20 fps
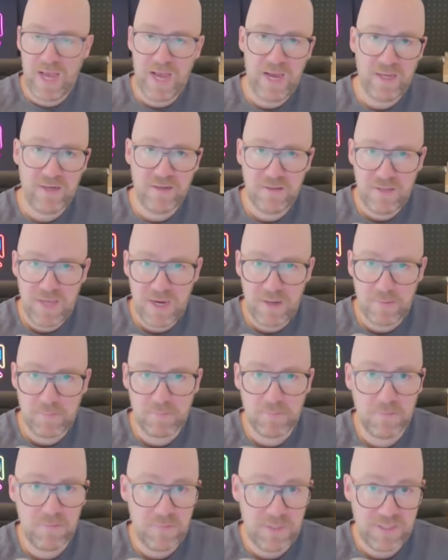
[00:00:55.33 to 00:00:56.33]
And yeah,
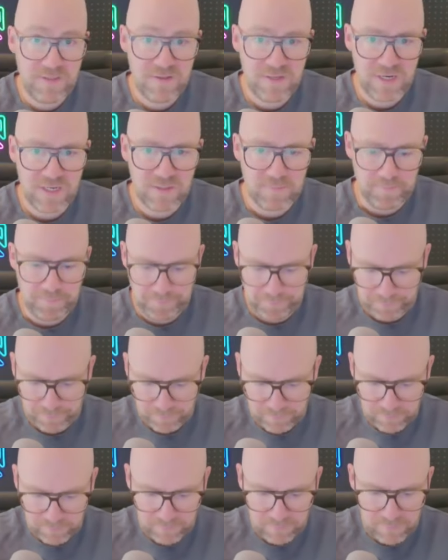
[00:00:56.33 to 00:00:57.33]
let's start.
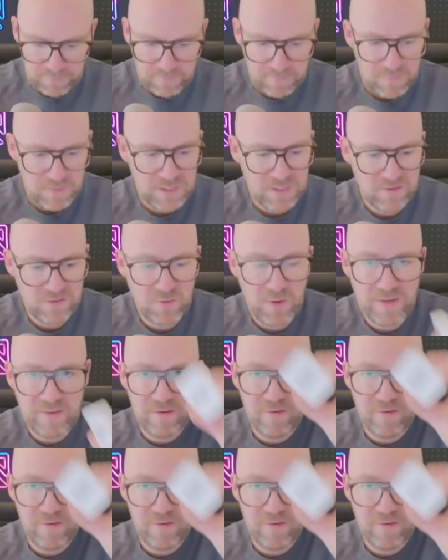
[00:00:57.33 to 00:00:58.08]
So as I've